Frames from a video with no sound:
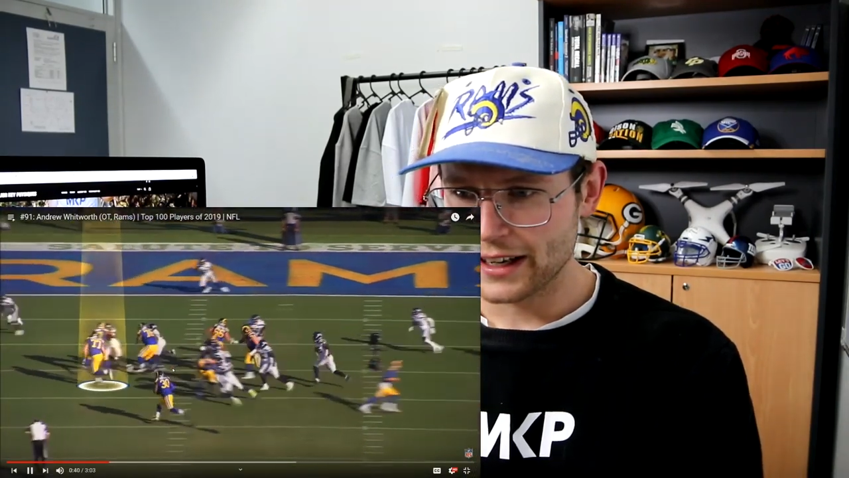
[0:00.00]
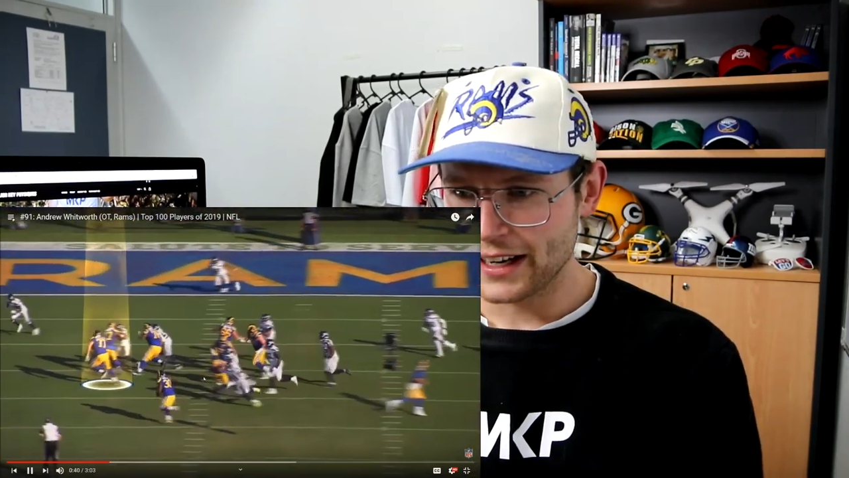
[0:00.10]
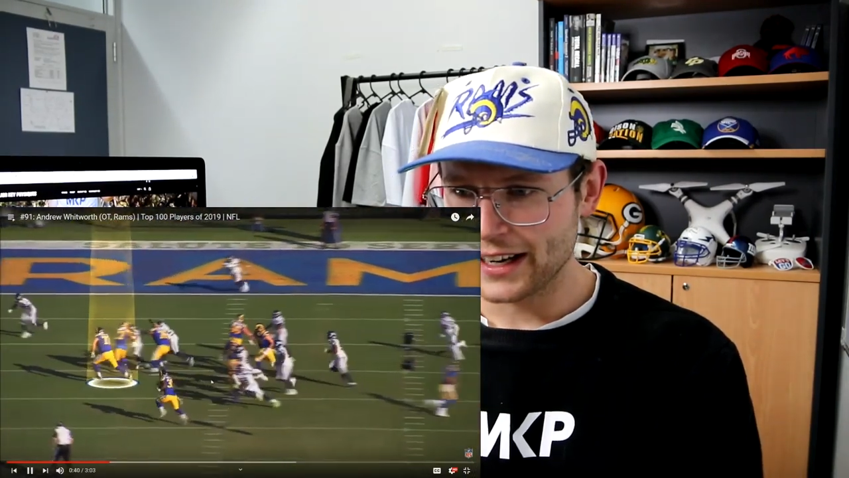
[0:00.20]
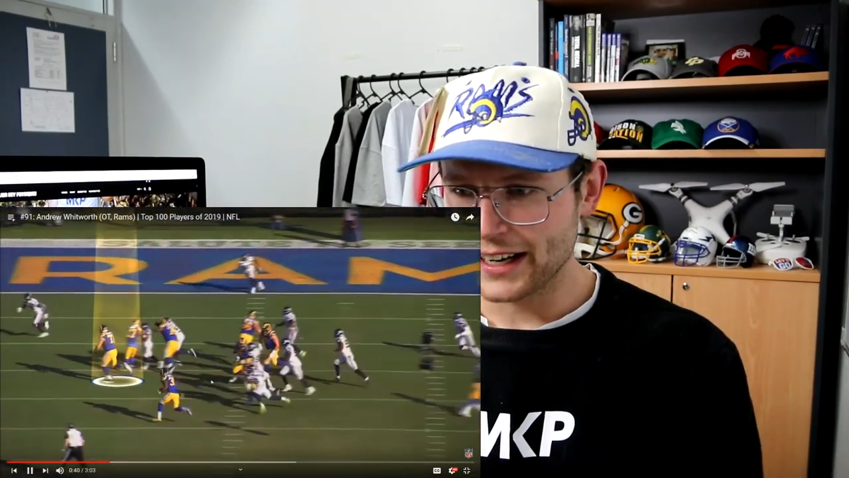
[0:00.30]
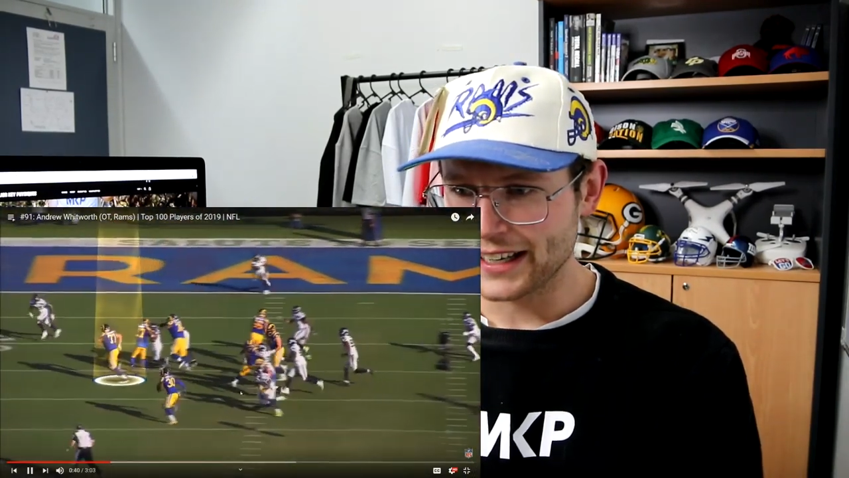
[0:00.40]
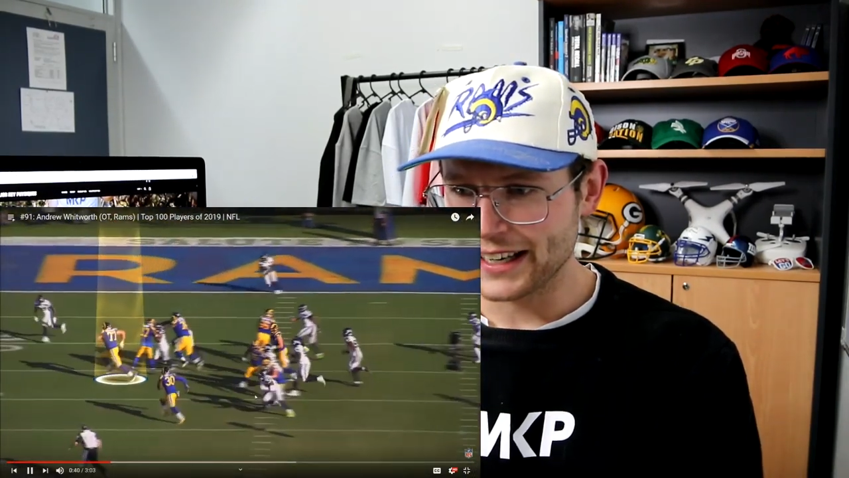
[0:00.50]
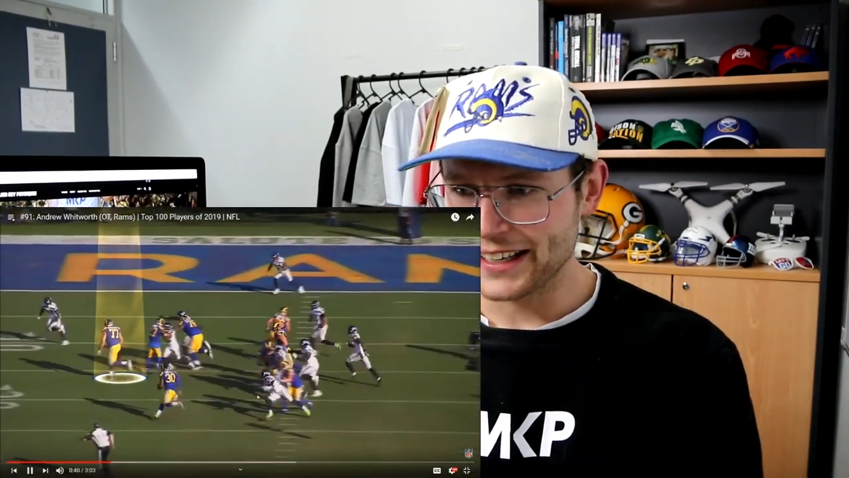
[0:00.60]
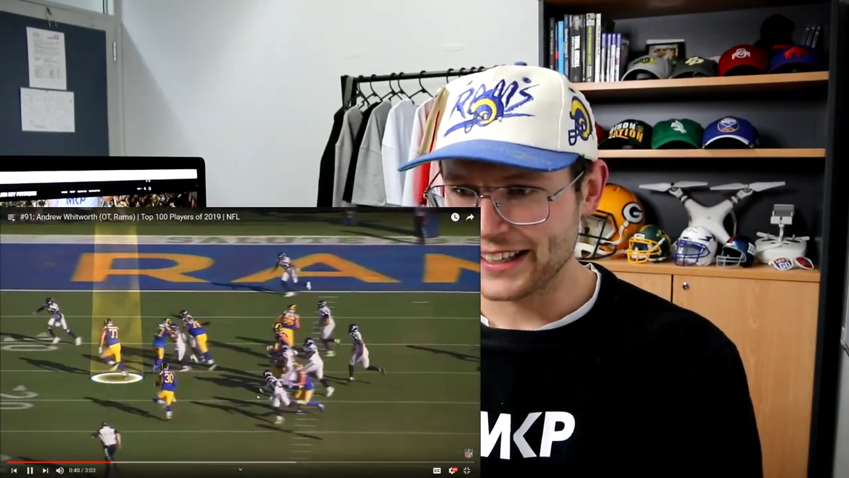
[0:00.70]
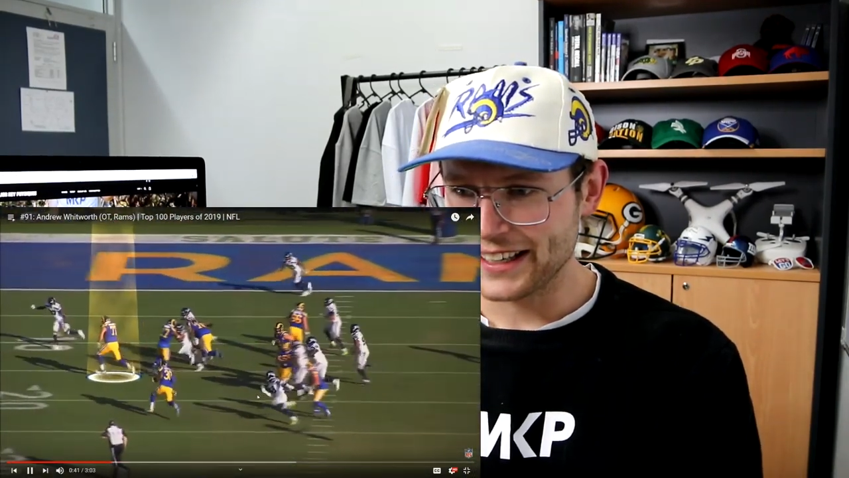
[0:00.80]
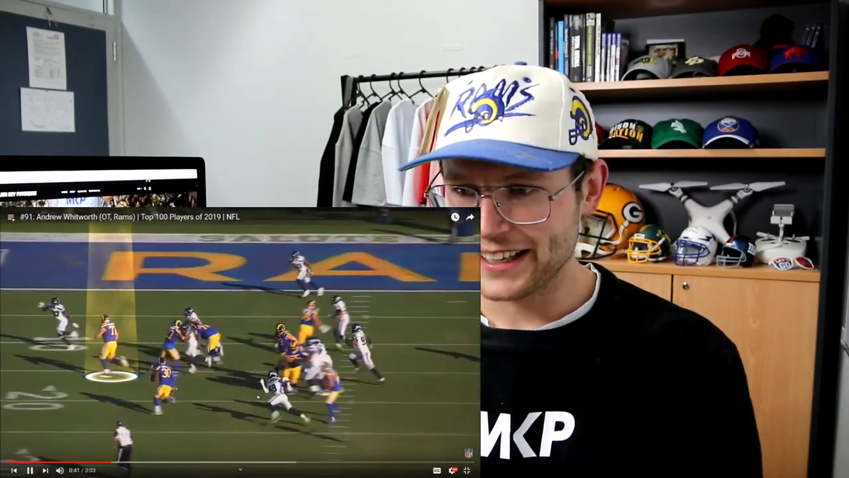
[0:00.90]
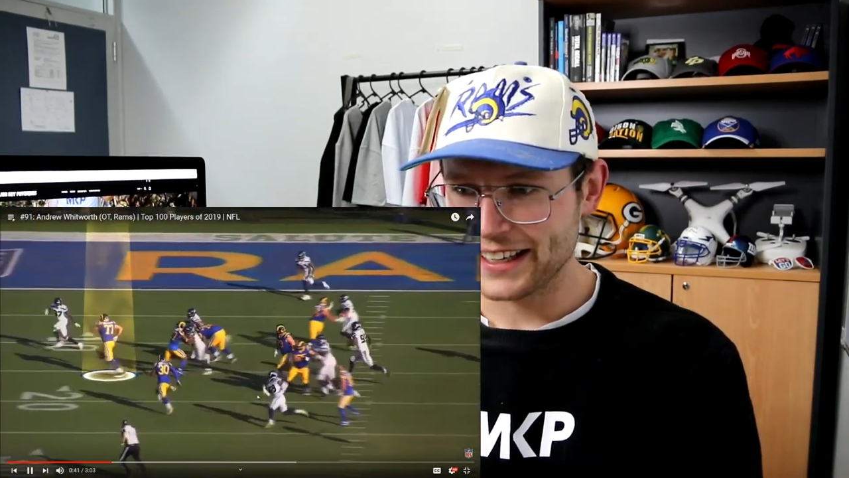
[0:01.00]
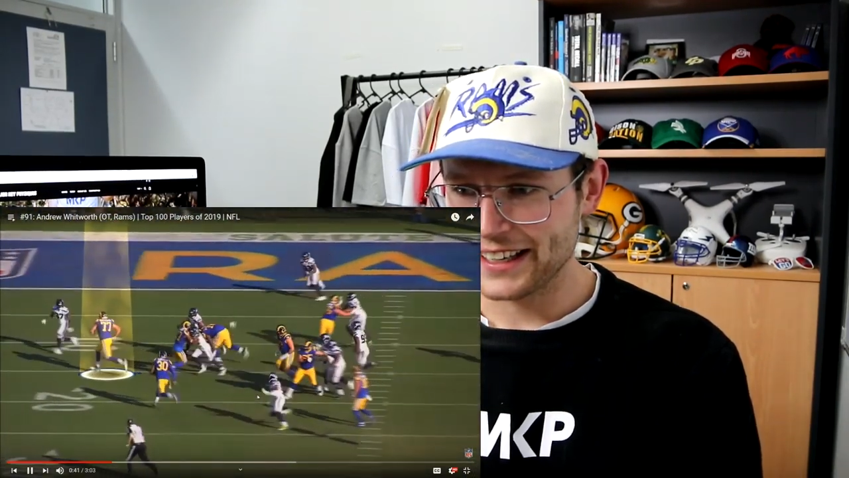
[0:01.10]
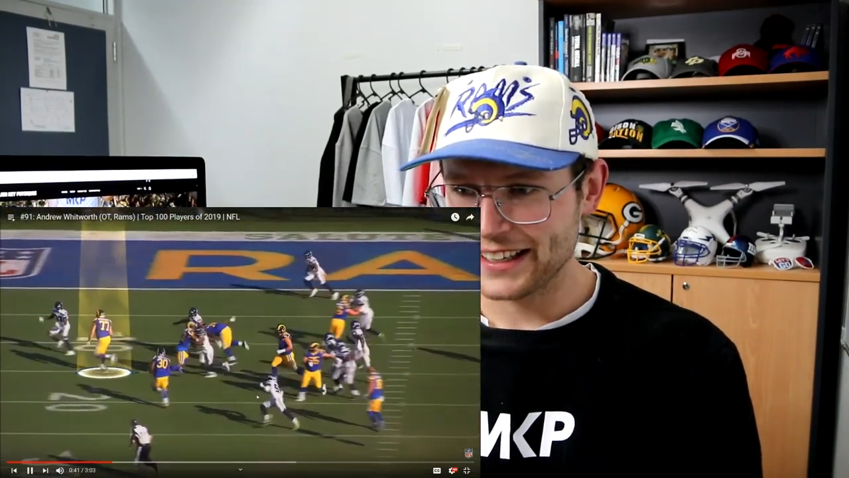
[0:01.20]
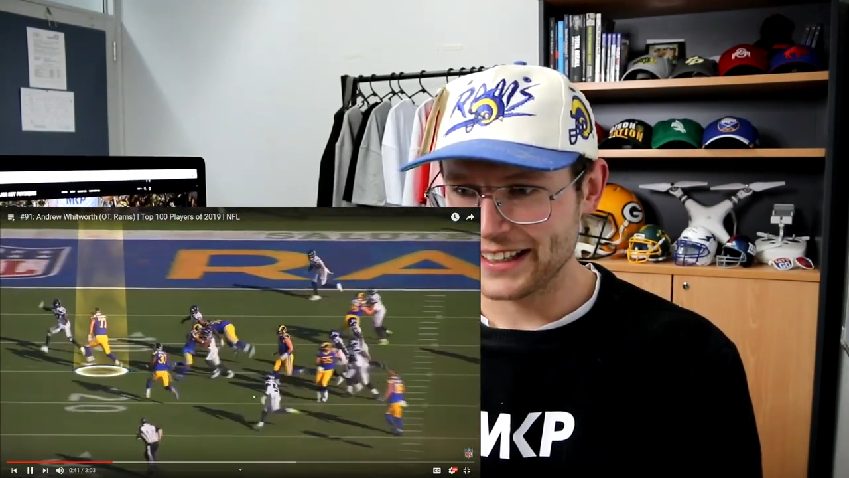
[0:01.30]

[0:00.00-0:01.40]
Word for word: still uh, okay. O T.